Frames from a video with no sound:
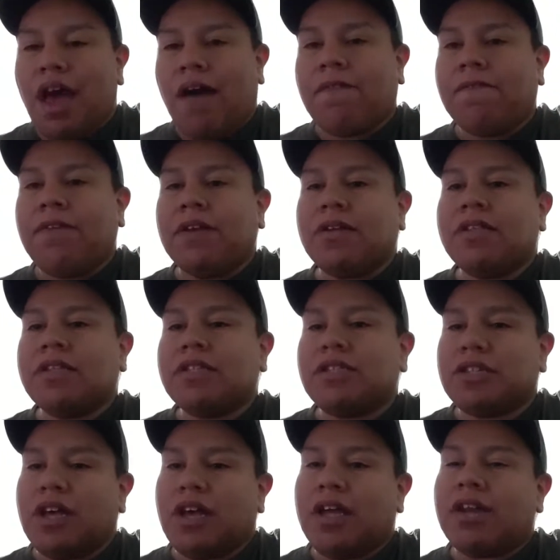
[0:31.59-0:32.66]
I feel the
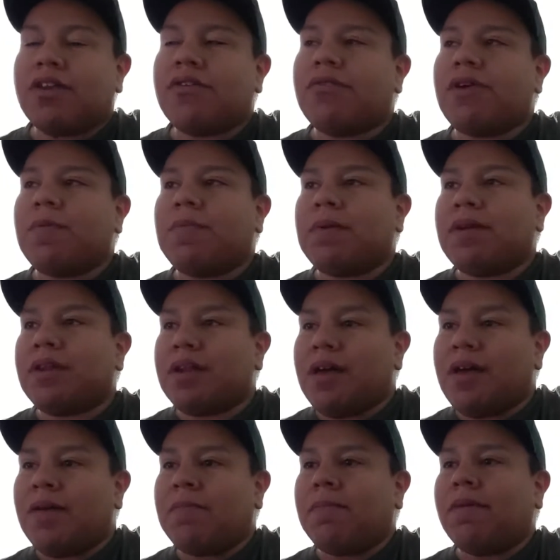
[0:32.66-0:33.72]
sun creeping
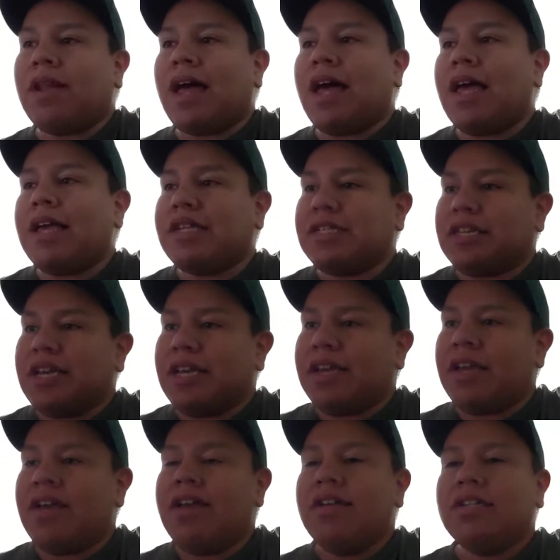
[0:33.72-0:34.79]
up like tick
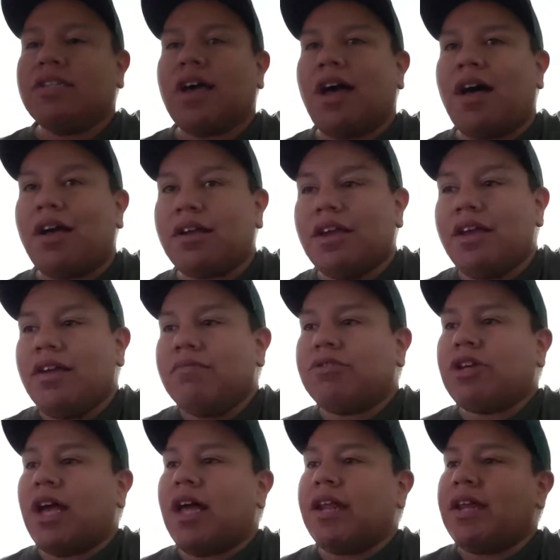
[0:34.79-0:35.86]
tock,
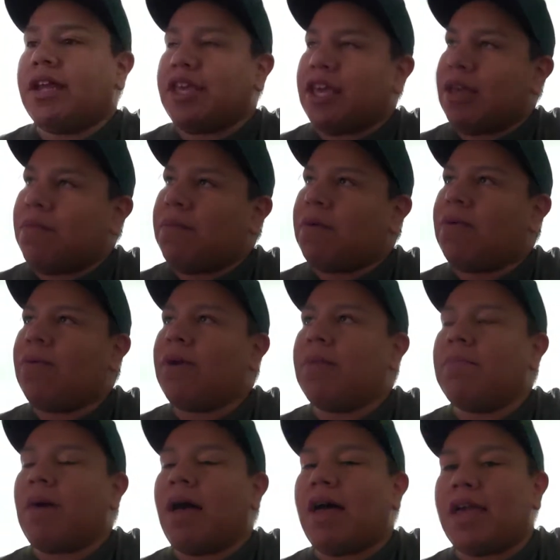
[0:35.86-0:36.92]
trying to keep you
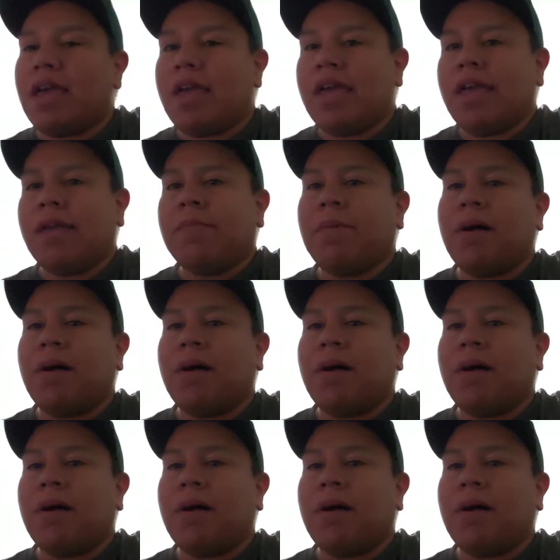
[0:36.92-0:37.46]
in my head.